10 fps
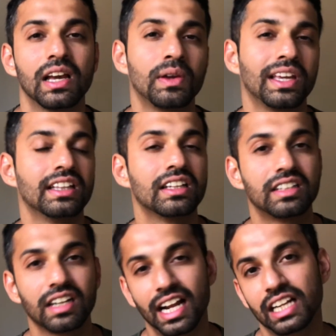either
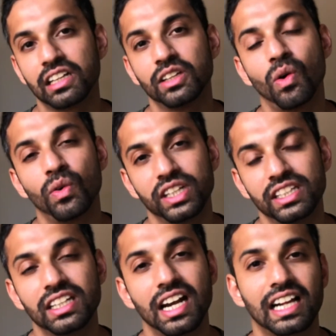directly or
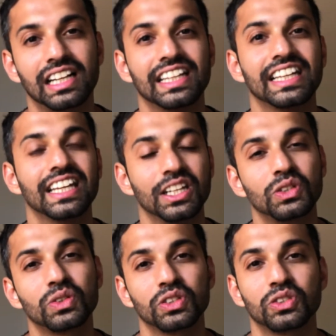indirectly
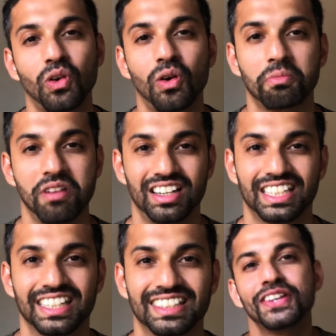into the stock
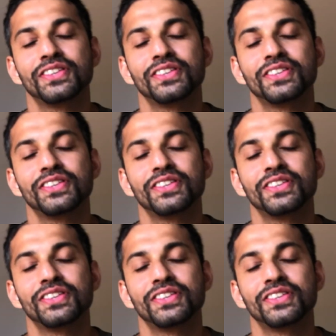market.